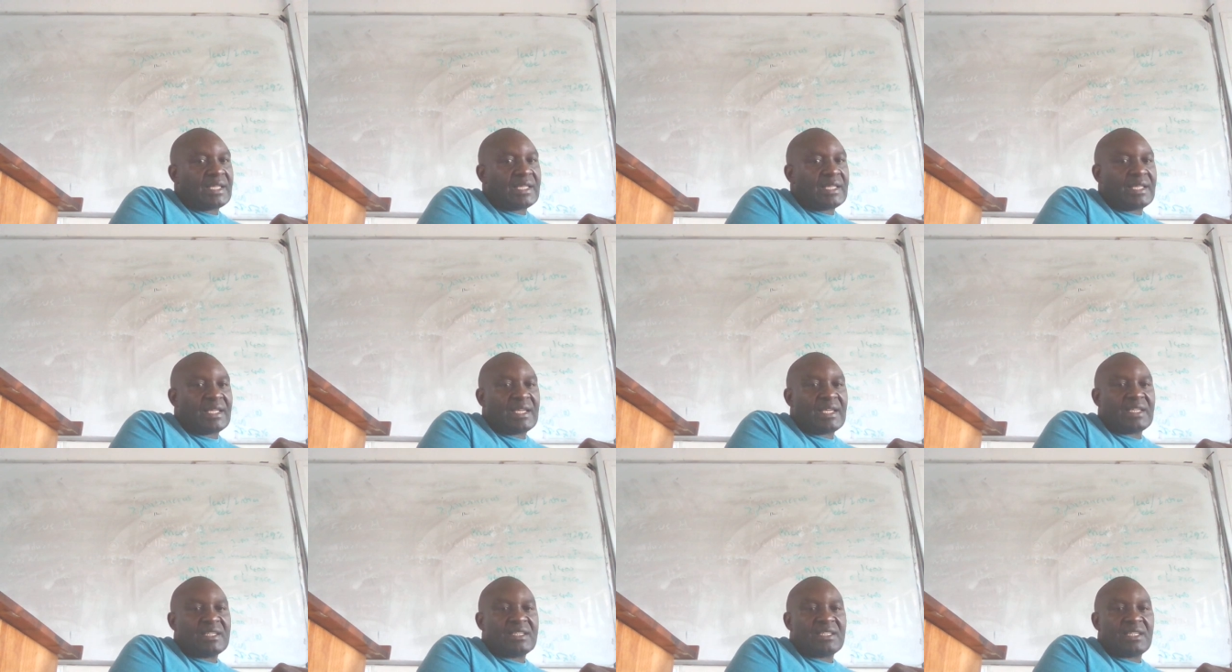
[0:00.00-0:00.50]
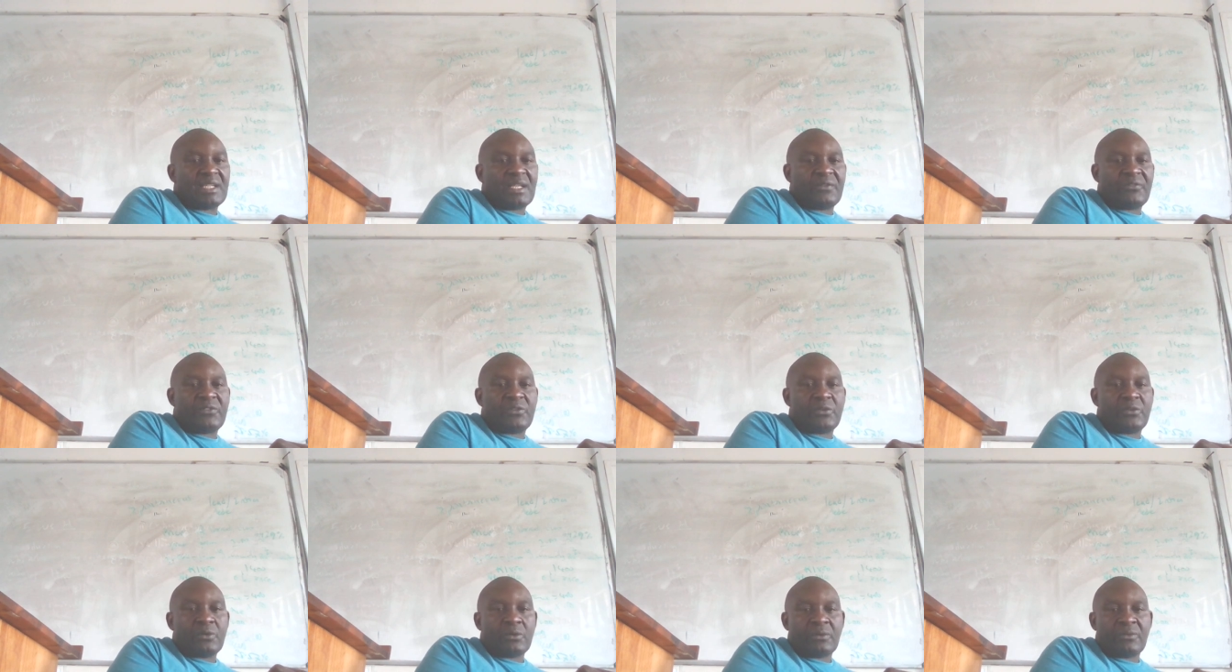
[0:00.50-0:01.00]
and a
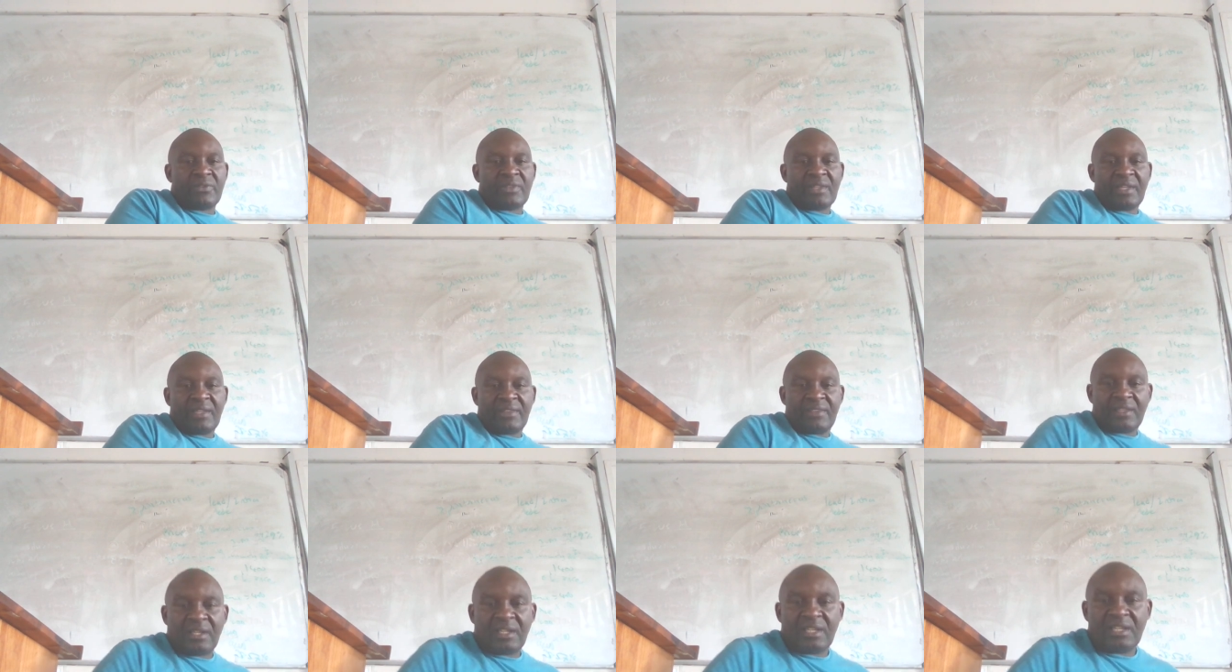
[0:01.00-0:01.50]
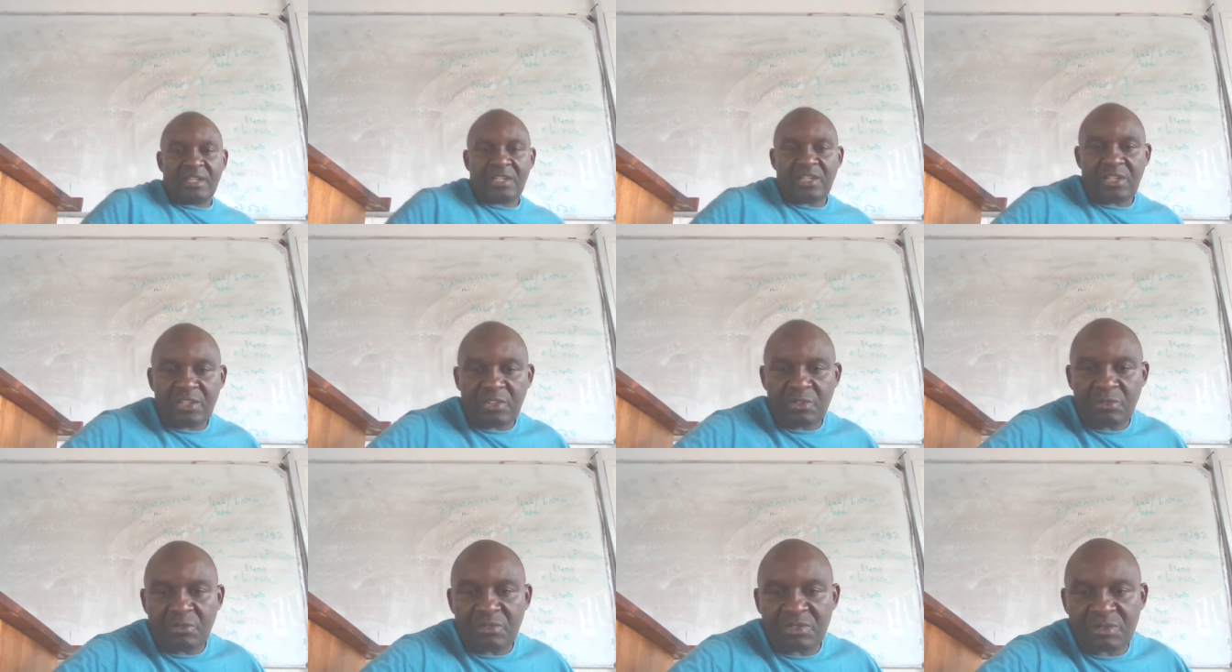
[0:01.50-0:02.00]
few of the other
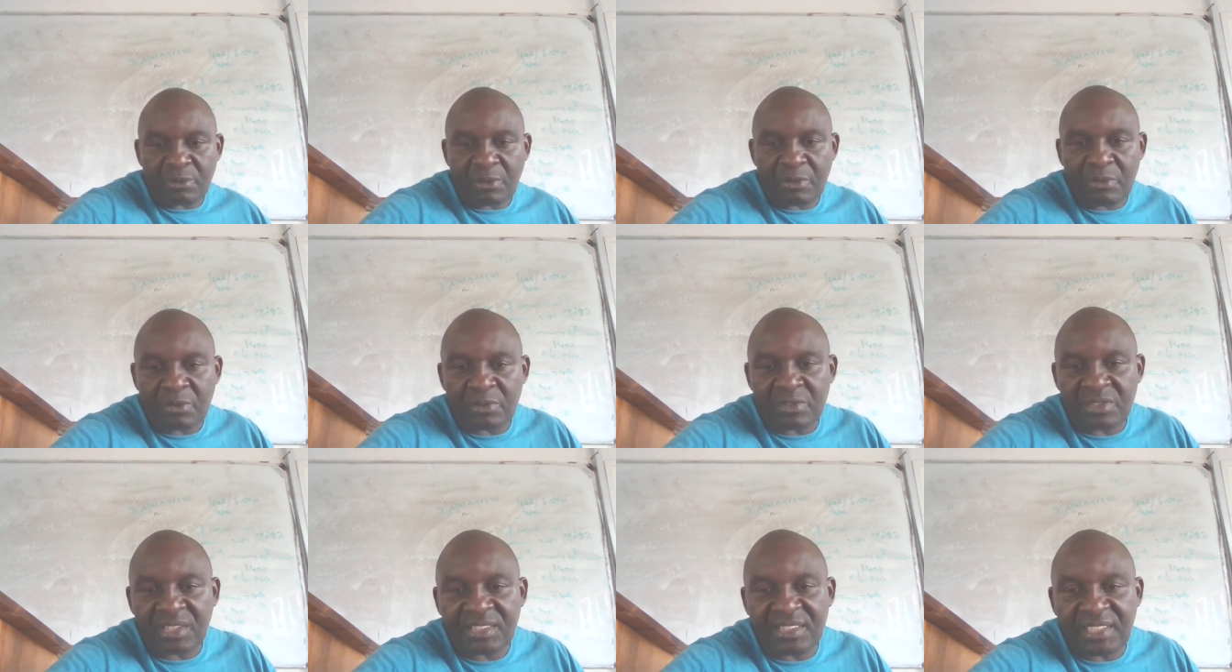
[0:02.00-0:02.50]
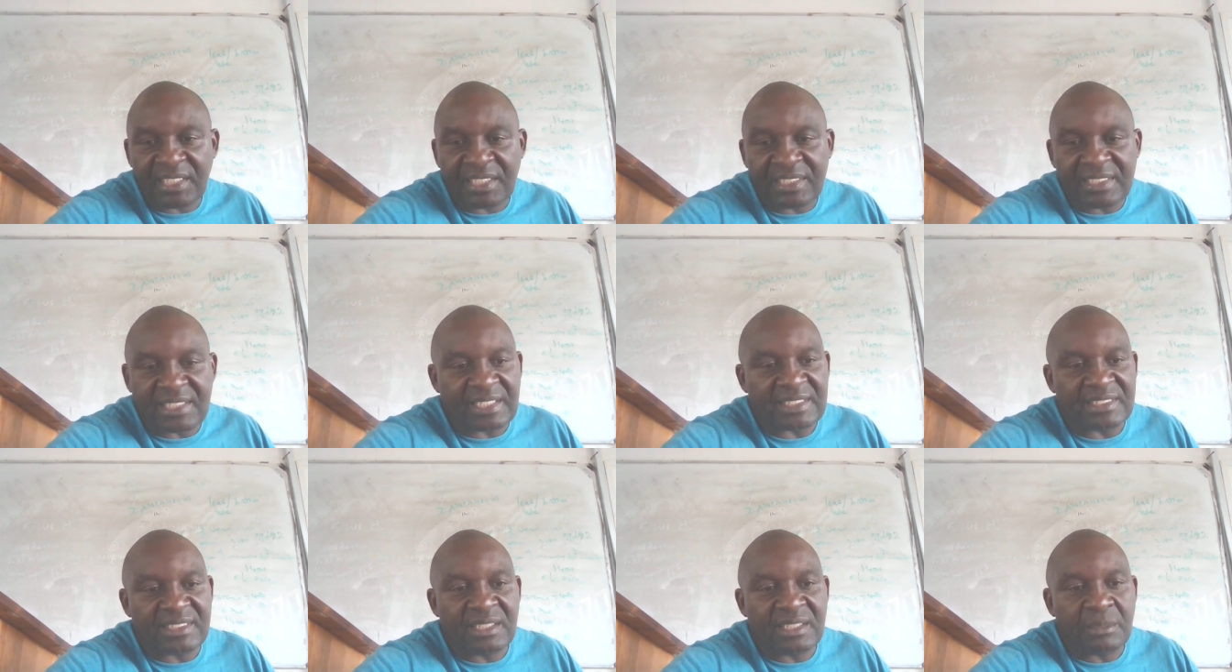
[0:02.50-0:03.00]
news producing
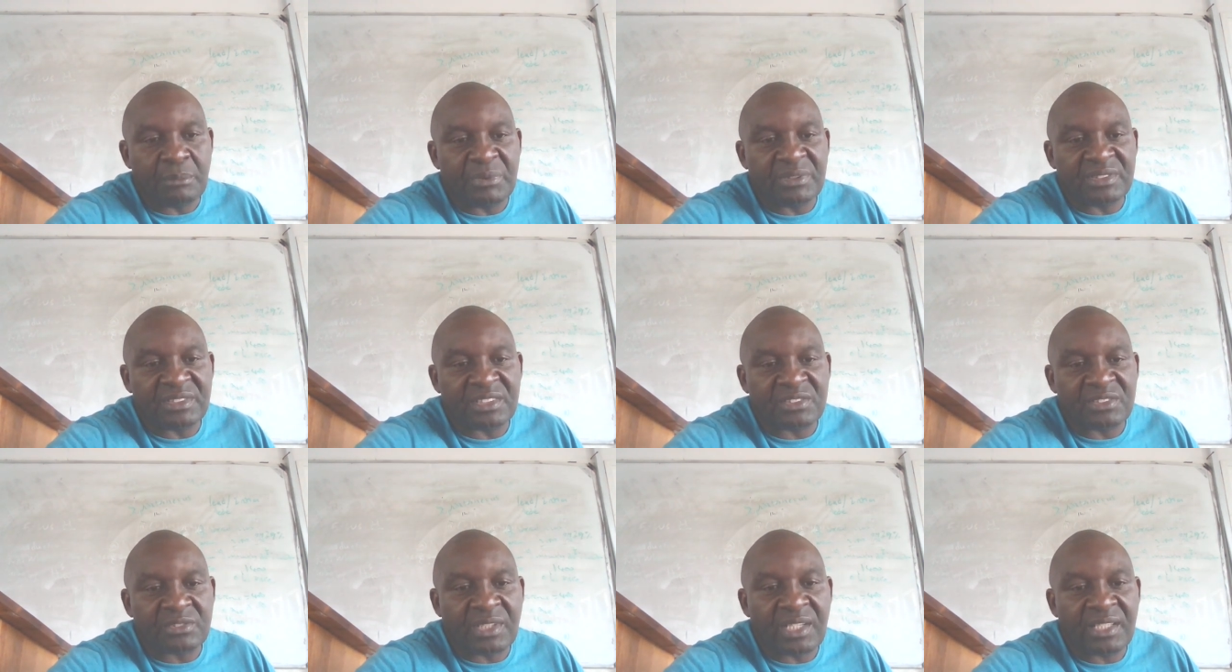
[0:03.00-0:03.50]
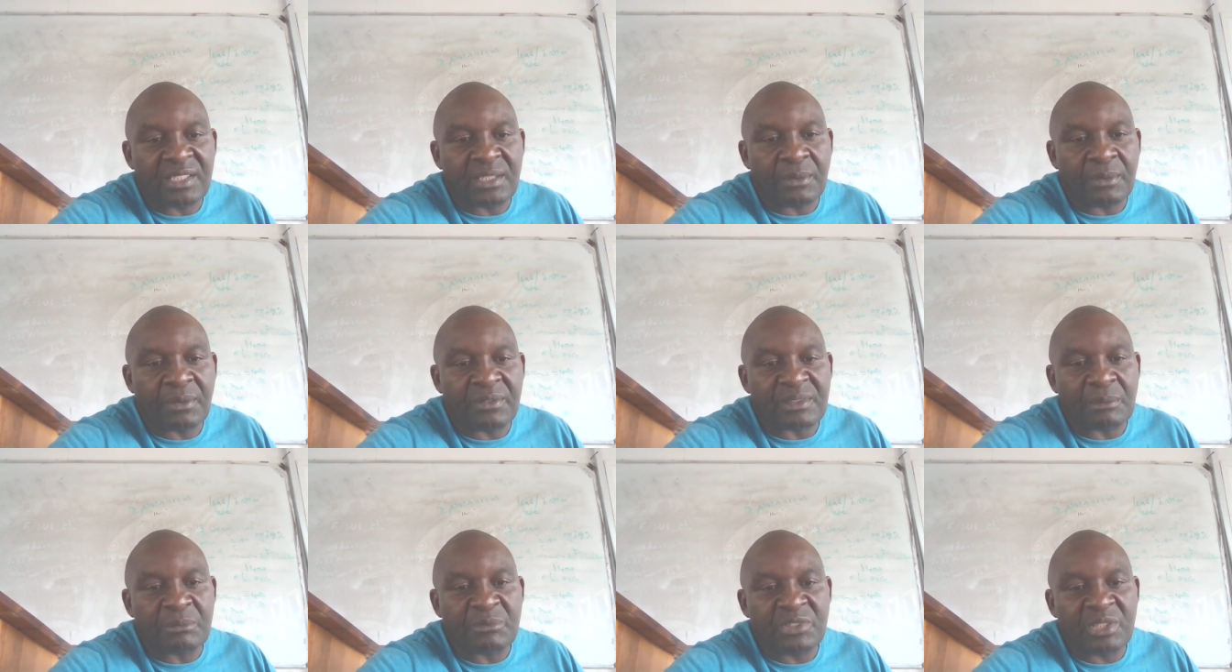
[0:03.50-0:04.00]
sectors in business, together
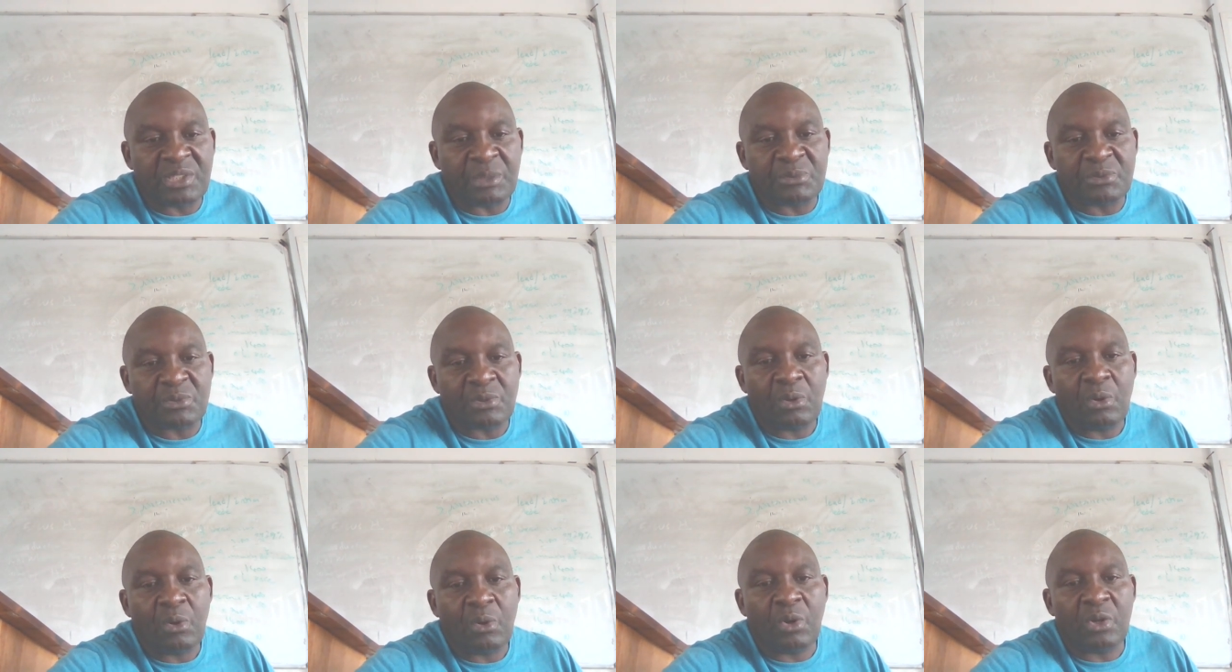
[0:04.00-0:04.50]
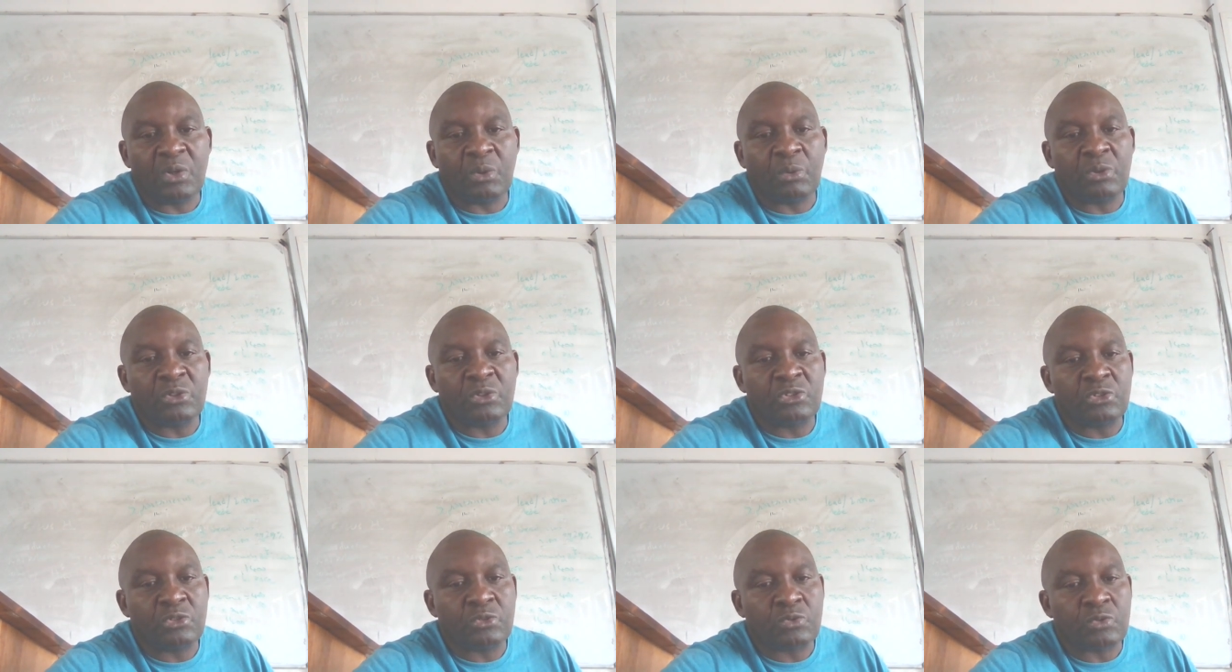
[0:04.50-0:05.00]
with some tips on
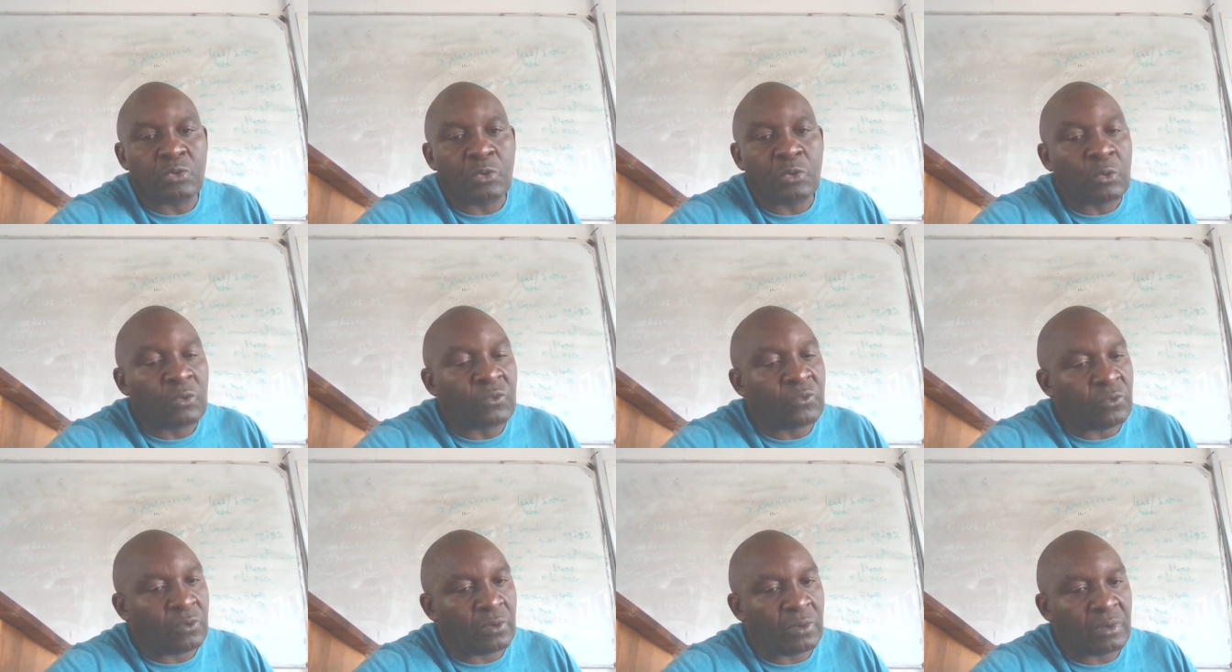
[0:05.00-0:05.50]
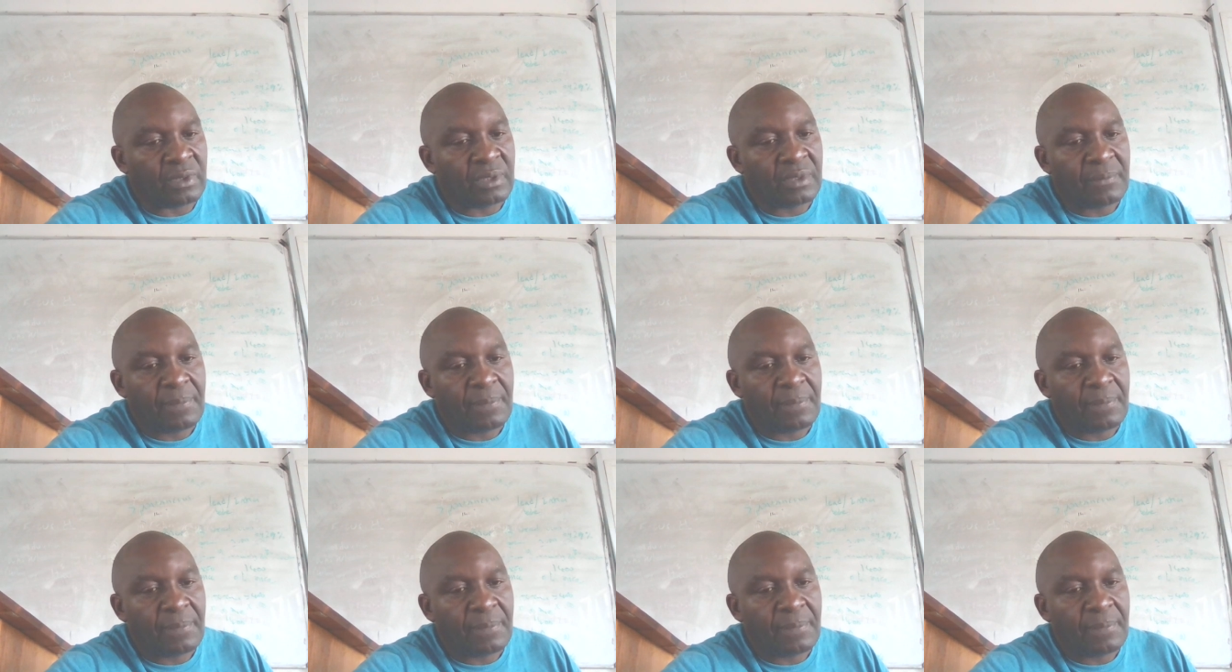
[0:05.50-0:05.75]
what to look for.